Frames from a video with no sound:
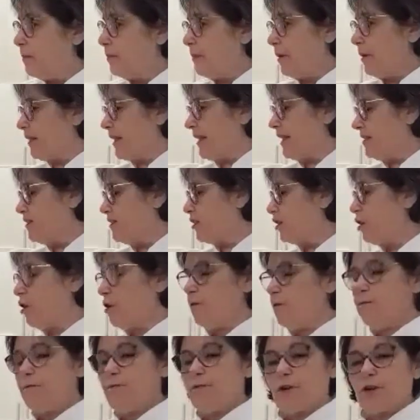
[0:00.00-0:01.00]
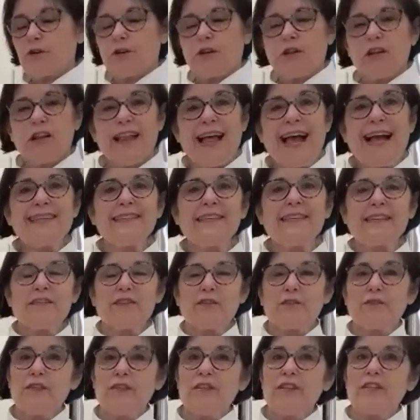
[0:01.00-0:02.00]
But let's go for classic.
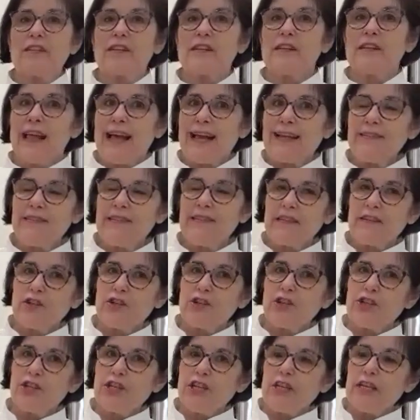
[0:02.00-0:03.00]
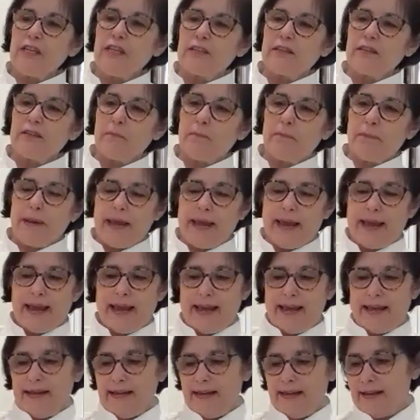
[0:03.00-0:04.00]
So this is classic sheet
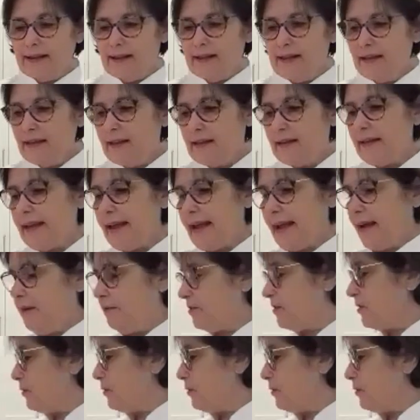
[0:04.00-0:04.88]
pan now.